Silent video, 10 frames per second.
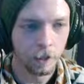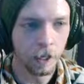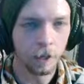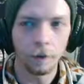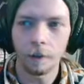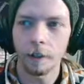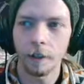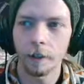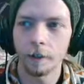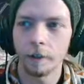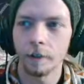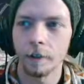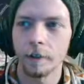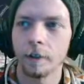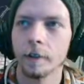Hell yeah.
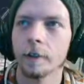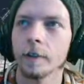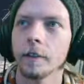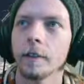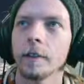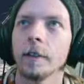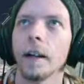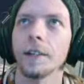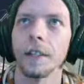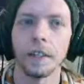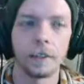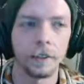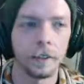I dig it.